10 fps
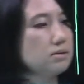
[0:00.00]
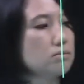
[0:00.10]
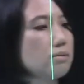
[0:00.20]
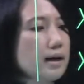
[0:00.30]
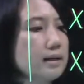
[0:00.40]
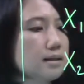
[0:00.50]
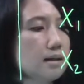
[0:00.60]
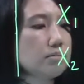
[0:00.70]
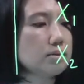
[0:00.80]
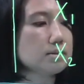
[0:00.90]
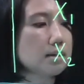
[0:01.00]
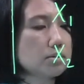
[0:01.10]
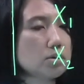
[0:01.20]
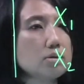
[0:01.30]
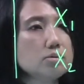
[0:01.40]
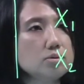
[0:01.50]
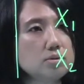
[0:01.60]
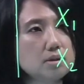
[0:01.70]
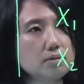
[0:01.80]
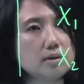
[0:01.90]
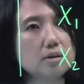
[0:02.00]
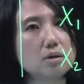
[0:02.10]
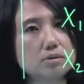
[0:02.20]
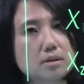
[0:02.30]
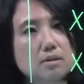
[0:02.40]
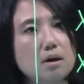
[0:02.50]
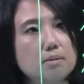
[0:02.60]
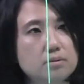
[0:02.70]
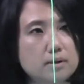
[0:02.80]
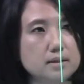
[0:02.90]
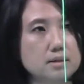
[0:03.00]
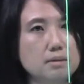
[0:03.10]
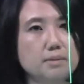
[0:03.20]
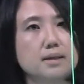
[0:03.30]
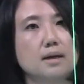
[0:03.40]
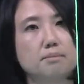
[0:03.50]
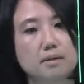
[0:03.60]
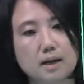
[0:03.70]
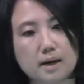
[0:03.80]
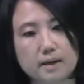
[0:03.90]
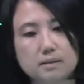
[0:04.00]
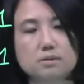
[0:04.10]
you wind up with some non-trivial logical operator being applied